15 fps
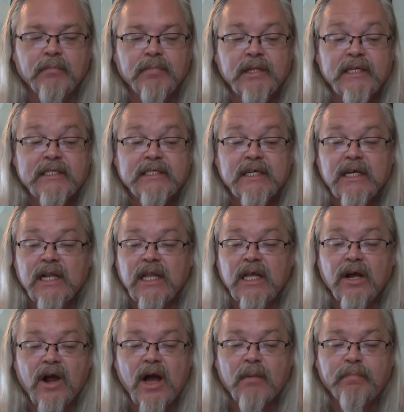Please
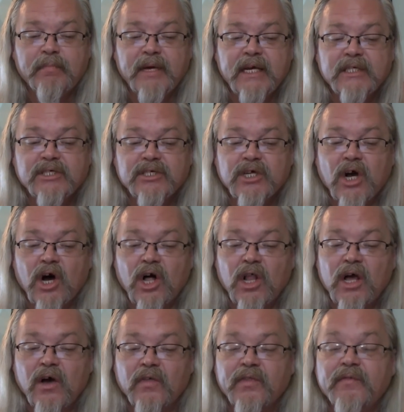clear out beach. Call
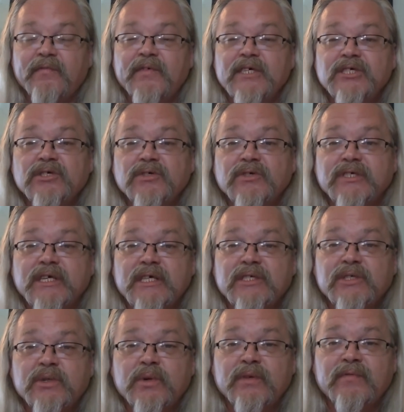health officials in
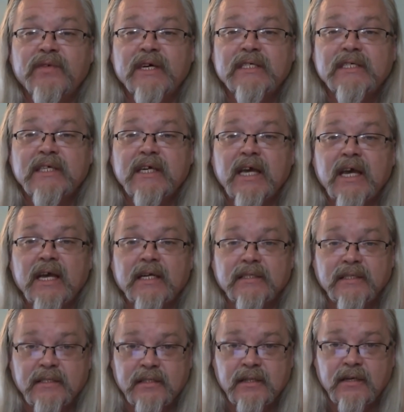to
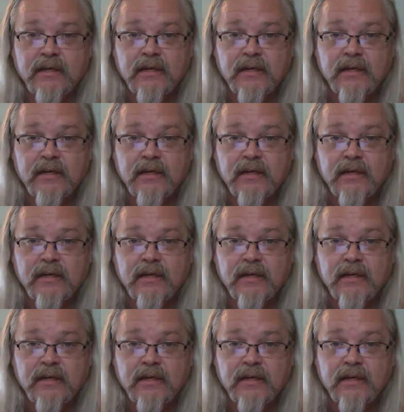investigate.